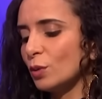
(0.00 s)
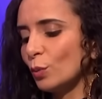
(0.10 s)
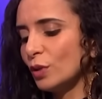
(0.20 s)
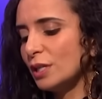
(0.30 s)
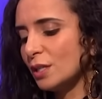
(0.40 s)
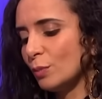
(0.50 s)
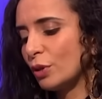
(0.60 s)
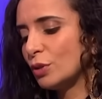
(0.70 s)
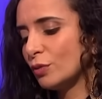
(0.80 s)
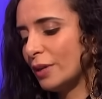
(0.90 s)
One is the
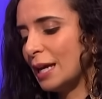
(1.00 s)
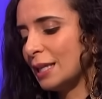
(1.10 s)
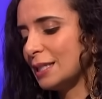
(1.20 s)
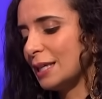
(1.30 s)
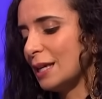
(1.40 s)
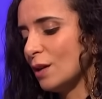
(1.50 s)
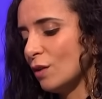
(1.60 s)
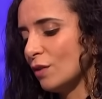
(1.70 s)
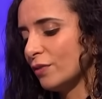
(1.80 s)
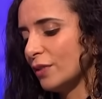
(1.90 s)
brutal reality
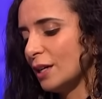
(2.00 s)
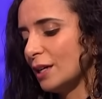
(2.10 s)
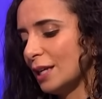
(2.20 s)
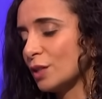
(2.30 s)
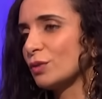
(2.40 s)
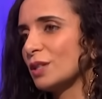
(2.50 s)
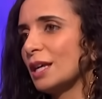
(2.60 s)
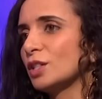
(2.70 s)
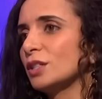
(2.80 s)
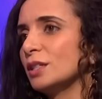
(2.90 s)
of uh, natural
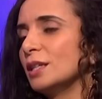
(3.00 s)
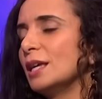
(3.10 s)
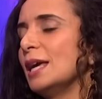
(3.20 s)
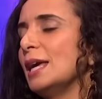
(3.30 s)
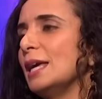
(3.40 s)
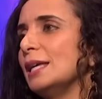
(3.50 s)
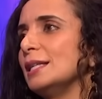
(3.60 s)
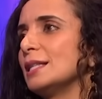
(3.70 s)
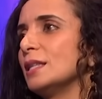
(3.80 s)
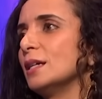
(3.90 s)
selection
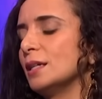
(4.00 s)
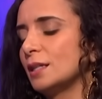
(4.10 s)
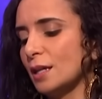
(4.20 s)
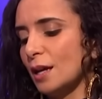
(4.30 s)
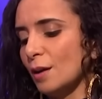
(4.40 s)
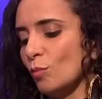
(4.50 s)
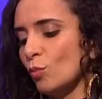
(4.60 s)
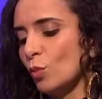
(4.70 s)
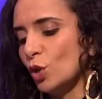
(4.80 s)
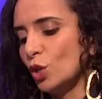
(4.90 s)
is that
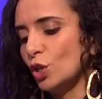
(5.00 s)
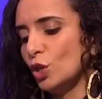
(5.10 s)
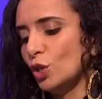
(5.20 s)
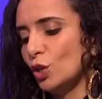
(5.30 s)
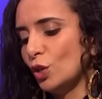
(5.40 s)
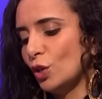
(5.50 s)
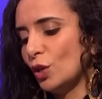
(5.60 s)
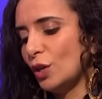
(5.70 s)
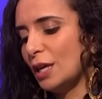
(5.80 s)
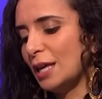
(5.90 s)
um,
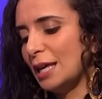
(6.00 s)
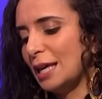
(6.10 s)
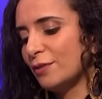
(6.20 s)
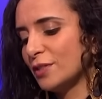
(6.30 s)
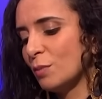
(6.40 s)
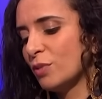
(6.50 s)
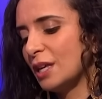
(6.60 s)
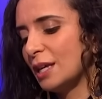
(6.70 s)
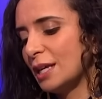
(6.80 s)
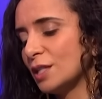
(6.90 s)
if
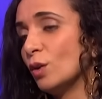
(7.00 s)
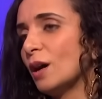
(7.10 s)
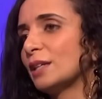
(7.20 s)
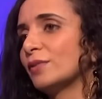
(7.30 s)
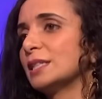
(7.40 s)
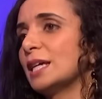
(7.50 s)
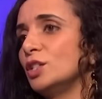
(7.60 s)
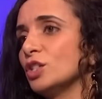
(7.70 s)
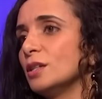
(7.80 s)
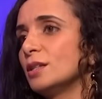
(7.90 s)
something is not
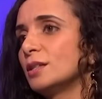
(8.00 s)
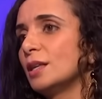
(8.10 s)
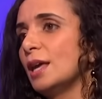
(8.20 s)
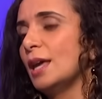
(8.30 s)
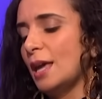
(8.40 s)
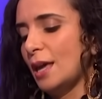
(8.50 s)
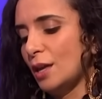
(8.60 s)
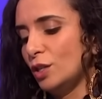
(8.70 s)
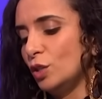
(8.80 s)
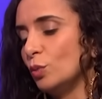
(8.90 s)
advantageous,
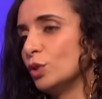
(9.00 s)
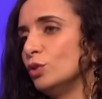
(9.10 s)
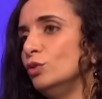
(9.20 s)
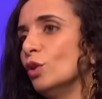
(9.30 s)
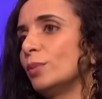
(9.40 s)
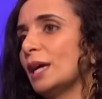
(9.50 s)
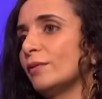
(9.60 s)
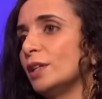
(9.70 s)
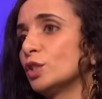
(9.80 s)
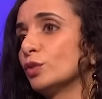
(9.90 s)
you would not be
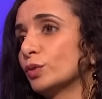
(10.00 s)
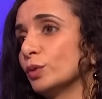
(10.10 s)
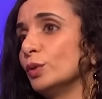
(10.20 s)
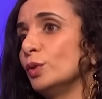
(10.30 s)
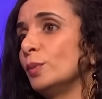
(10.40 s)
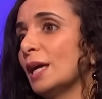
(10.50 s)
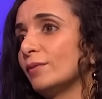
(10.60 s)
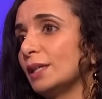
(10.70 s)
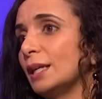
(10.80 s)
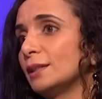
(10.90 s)
having children or you would be
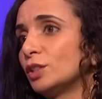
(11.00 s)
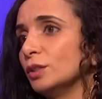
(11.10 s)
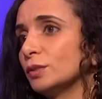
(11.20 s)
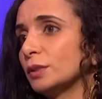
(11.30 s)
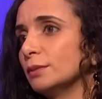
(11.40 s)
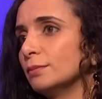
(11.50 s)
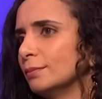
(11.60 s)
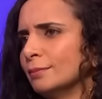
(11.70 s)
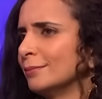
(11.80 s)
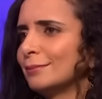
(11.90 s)
having less children.
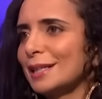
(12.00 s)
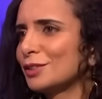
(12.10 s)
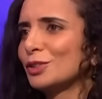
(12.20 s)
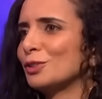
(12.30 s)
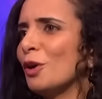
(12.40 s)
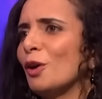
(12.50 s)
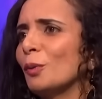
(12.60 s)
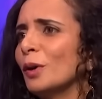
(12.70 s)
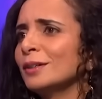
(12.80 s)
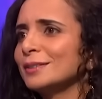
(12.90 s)
That's just not our
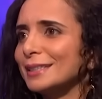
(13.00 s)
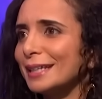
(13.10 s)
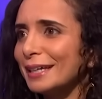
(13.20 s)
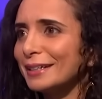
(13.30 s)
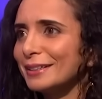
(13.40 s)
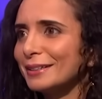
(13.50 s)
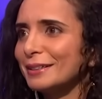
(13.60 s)
world today.